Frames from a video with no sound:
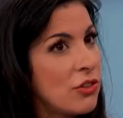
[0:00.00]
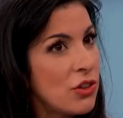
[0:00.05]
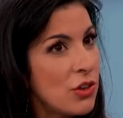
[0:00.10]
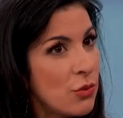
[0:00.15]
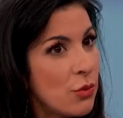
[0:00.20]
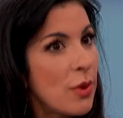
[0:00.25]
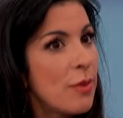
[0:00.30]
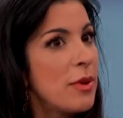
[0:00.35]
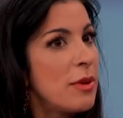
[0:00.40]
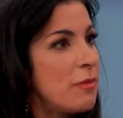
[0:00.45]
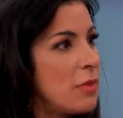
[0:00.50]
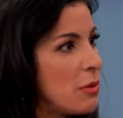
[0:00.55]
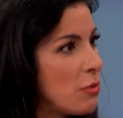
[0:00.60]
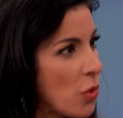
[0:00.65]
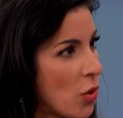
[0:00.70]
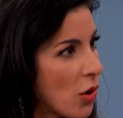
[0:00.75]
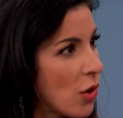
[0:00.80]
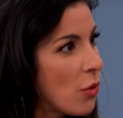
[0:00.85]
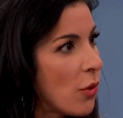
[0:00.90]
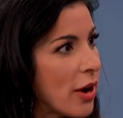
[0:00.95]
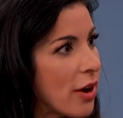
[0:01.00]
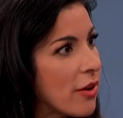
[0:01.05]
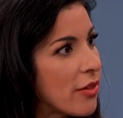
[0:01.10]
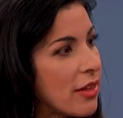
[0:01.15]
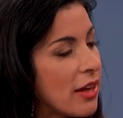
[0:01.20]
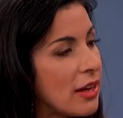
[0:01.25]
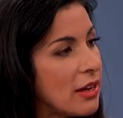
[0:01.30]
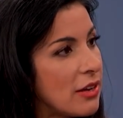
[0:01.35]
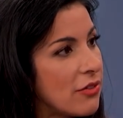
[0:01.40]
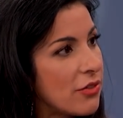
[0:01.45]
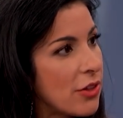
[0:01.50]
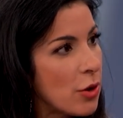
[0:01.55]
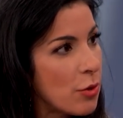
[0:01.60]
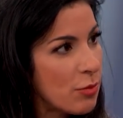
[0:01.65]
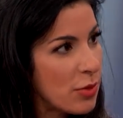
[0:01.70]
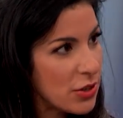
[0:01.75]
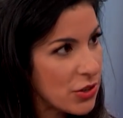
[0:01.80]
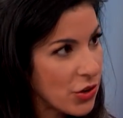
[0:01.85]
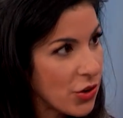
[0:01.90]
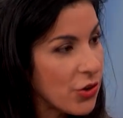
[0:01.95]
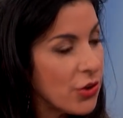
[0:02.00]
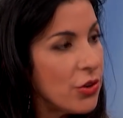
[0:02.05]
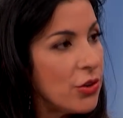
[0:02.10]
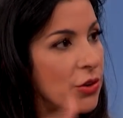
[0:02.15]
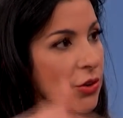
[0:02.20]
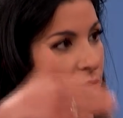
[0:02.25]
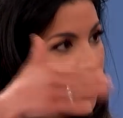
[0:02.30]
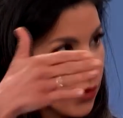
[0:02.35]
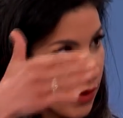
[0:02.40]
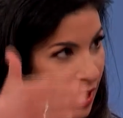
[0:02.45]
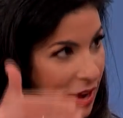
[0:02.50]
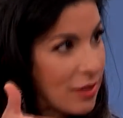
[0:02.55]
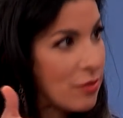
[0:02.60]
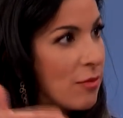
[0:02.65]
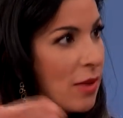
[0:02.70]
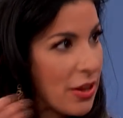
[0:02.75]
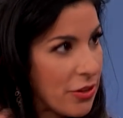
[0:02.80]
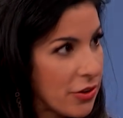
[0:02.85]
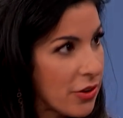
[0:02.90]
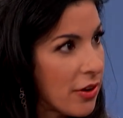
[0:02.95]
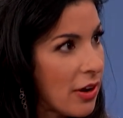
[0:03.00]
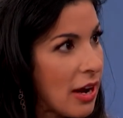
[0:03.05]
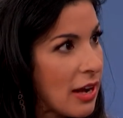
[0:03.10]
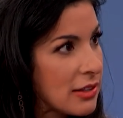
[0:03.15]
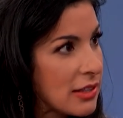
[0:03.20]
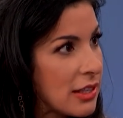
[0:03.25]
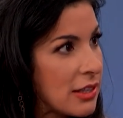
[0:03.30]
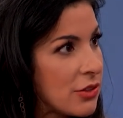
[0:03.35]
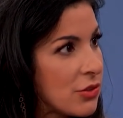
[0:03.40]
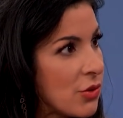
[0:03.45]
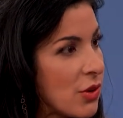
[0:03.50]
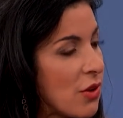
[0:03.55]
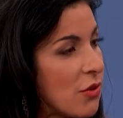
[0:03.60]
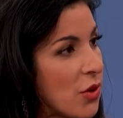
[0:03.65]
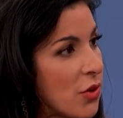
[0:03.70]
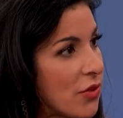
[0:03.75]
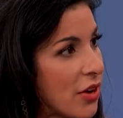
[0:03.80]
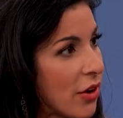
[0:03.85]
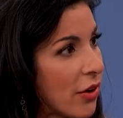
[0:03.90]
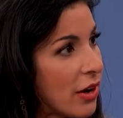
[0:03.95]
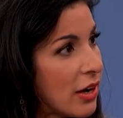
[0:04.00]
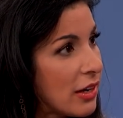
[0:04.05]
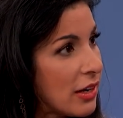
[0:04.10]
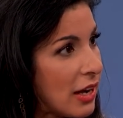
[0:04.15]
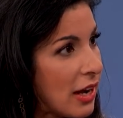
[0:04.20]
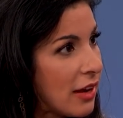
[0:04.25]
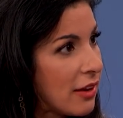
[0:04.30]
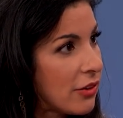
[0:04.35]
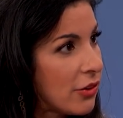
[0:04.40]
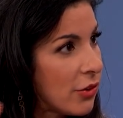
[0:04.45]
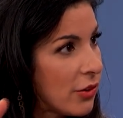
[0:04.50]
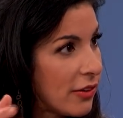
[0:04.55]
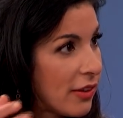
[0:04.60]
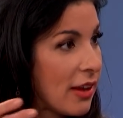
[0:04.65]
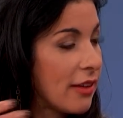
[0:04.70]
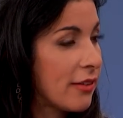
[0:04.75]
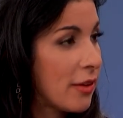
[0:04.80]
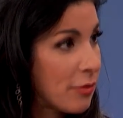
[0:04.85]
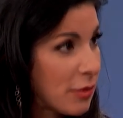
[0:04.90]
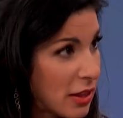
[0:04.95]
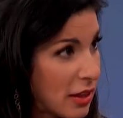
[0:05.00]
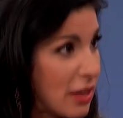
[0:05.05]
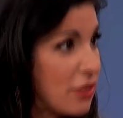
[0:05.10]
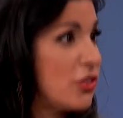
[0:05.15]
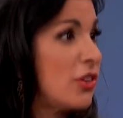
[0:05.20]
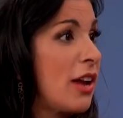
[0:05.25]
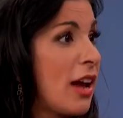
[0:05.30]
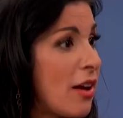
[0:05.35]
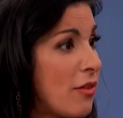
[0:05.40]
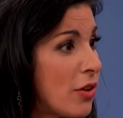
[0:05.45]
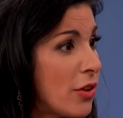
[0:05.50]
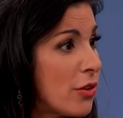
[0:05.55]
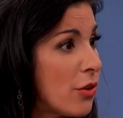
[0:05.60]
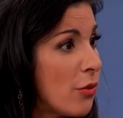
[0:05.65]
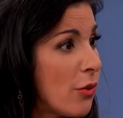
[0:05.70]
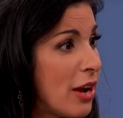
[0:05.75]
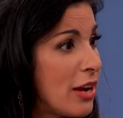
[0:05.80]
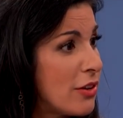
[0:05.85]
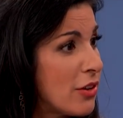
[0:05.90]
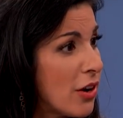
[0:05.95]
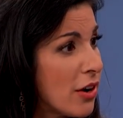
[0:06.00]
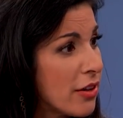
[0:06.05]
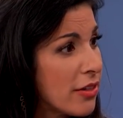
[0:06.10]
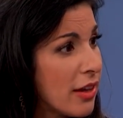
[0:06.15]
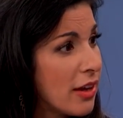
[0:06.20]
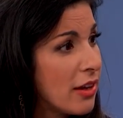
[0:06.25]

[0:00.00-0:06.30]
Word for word: Should women be more aware then if their paternal grandmother has a history of ovarian cancer? Is that something they should have on the radar